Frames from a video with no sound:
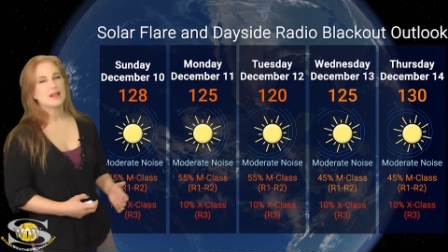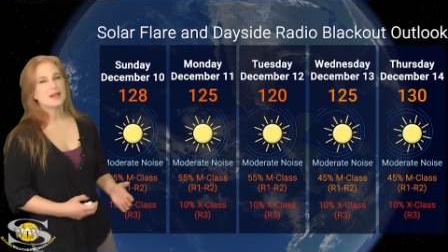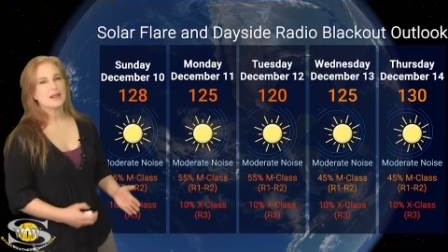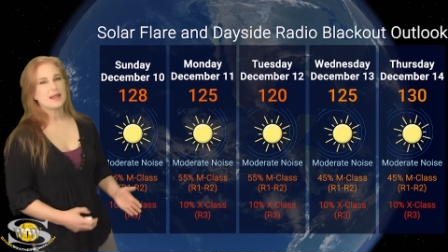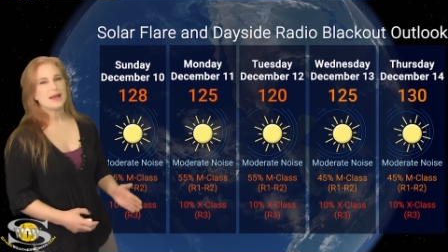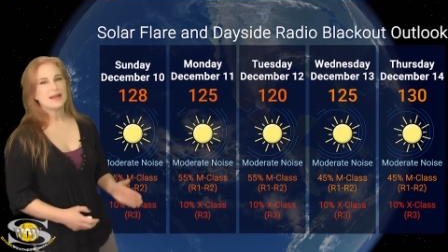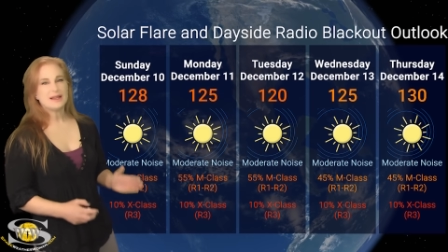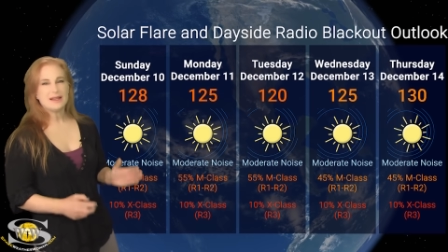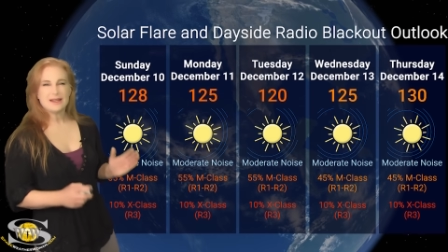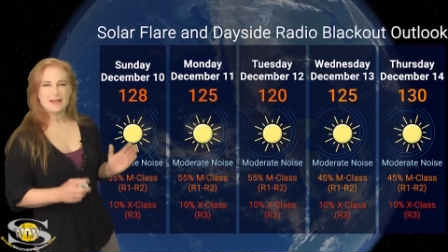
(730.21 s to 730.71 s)

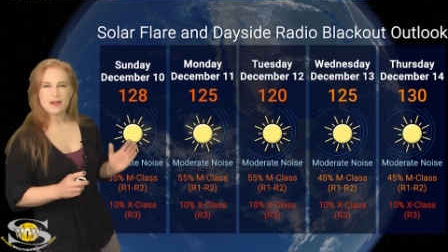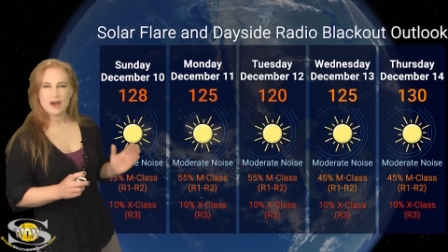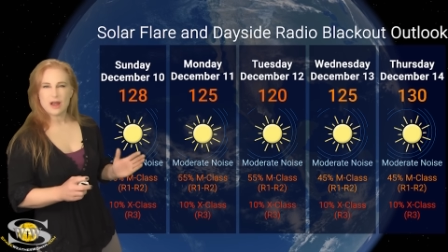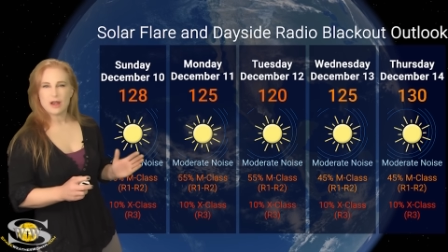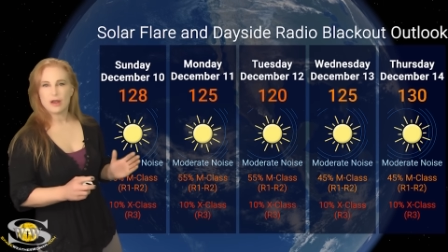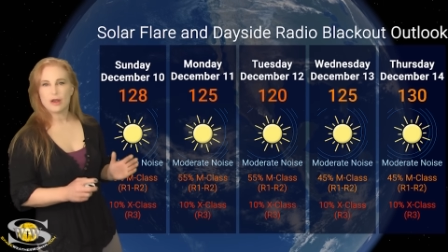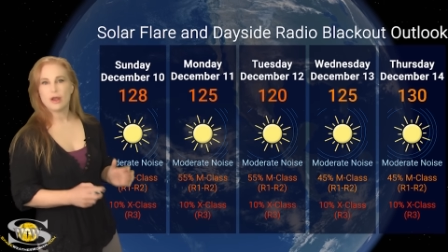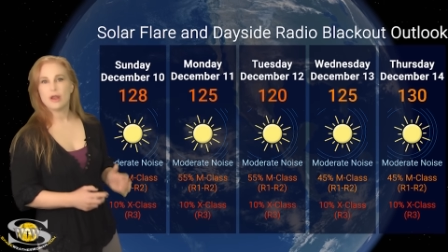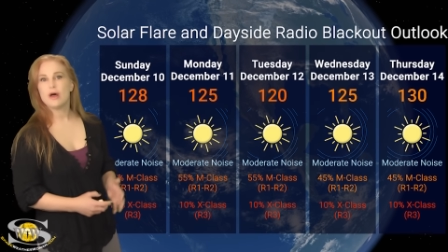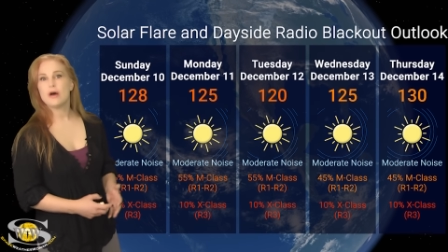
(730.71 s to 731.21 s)
likely
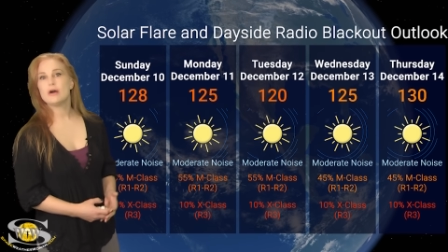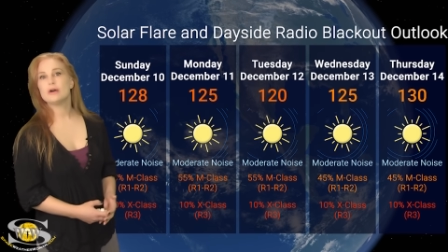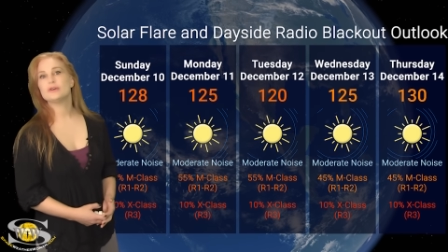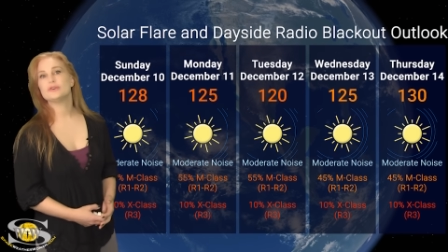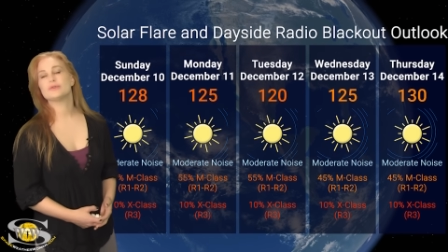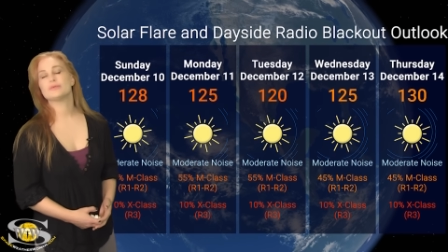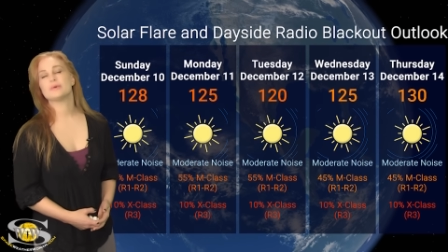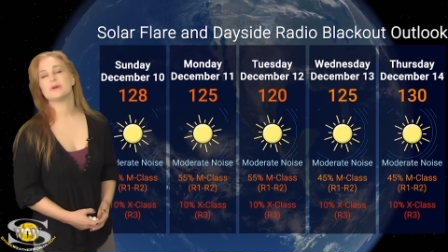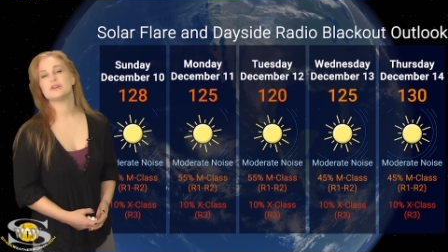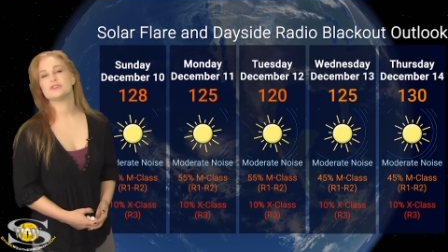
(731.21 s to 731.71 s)
not long
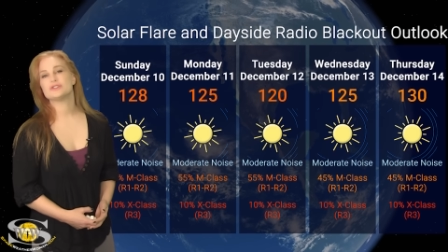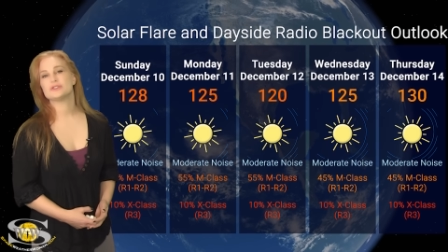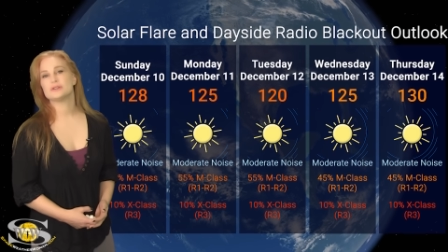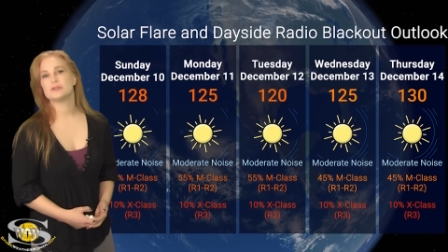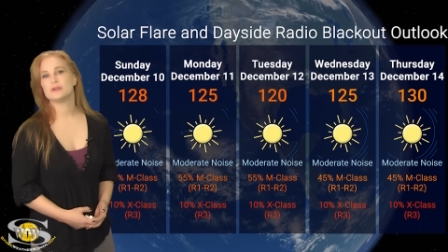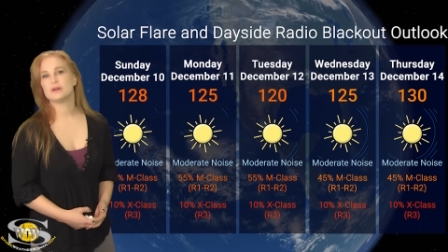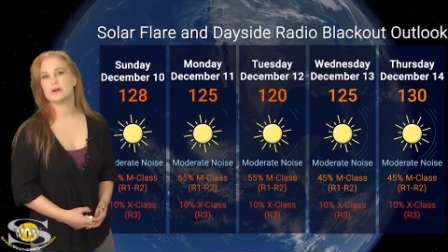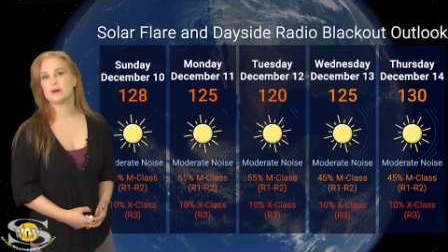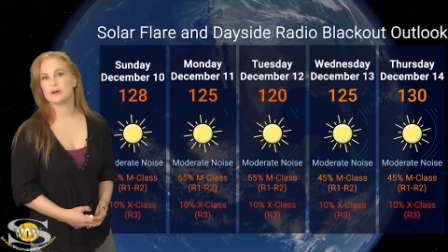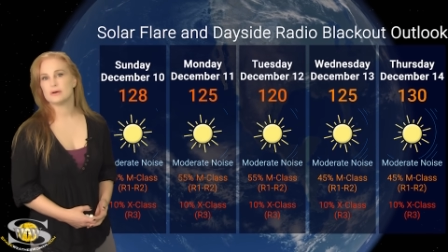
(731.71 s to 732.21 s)

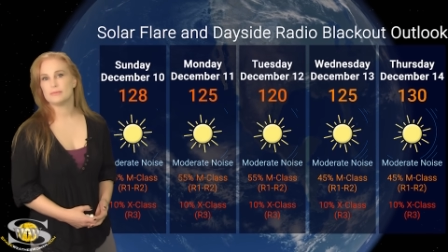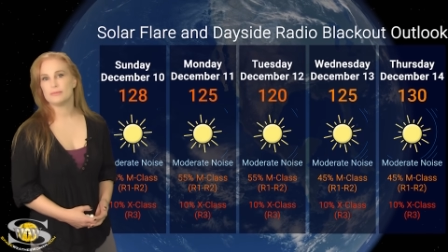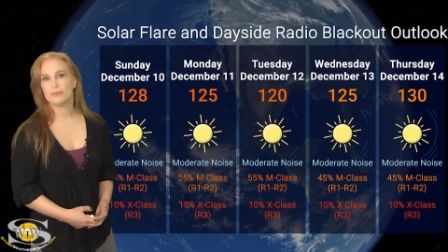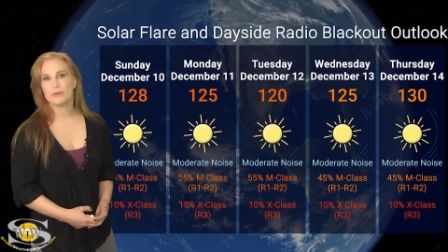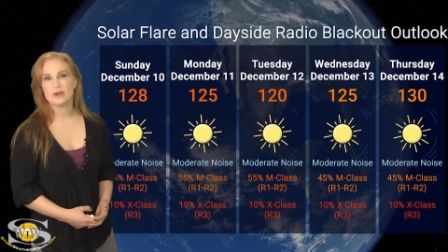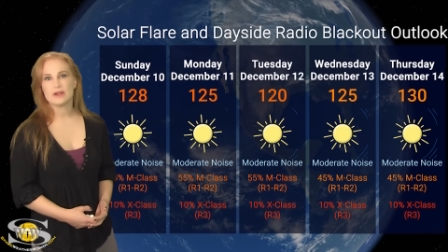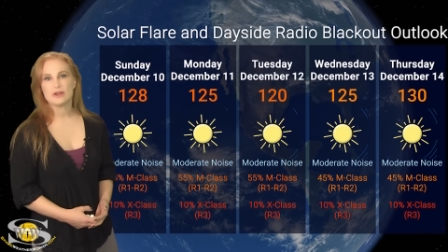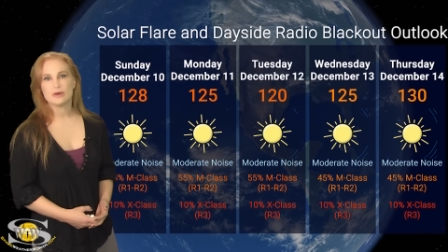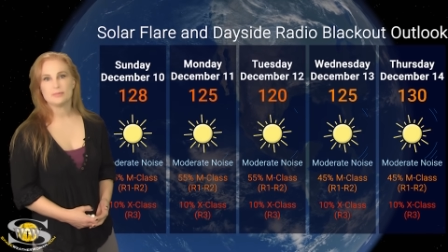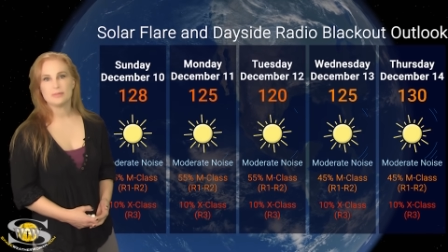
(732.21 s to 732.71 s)
duration
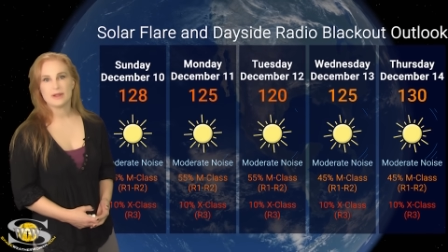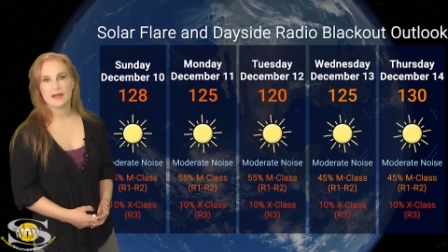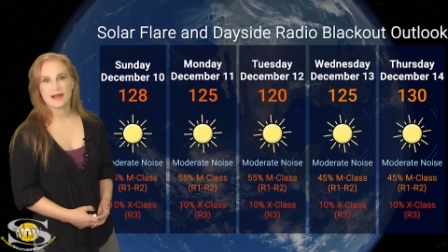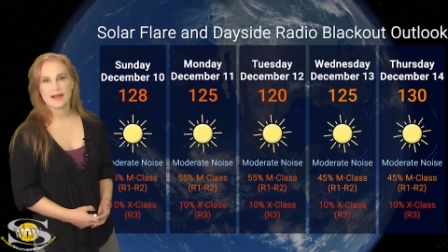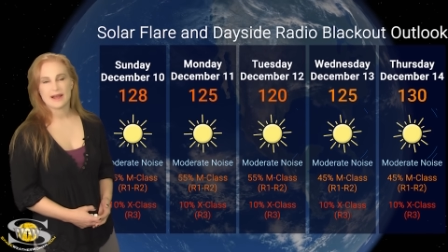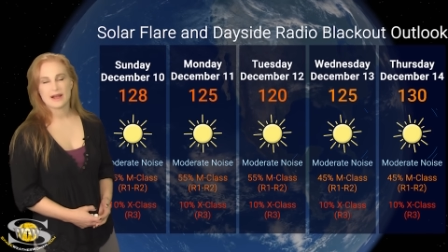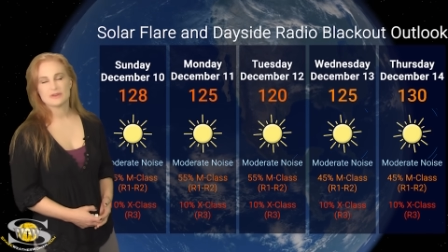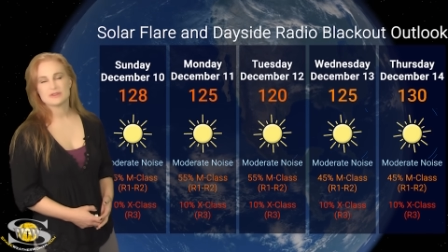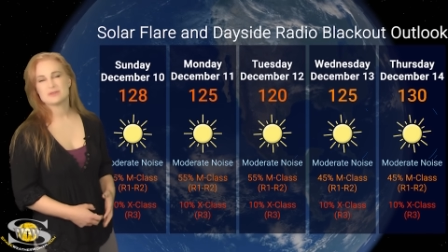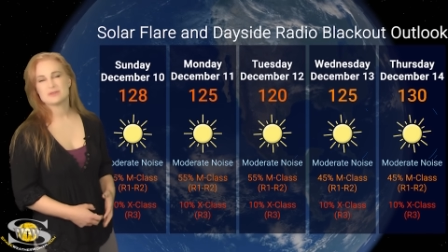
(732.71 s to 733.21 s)
radio blackouts.